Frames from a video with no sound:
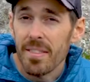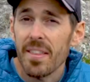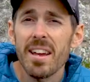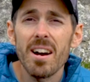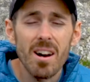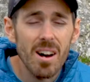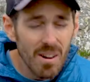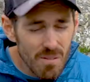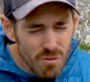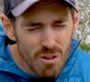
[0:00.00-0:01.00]
They
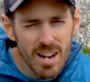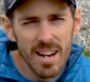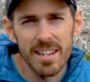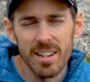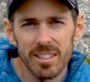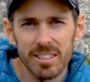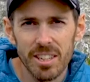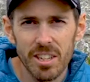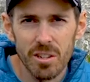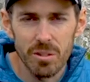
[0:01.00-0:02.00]
are really nice
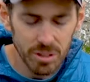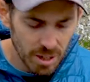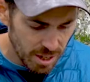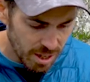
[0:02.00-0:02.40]
to use.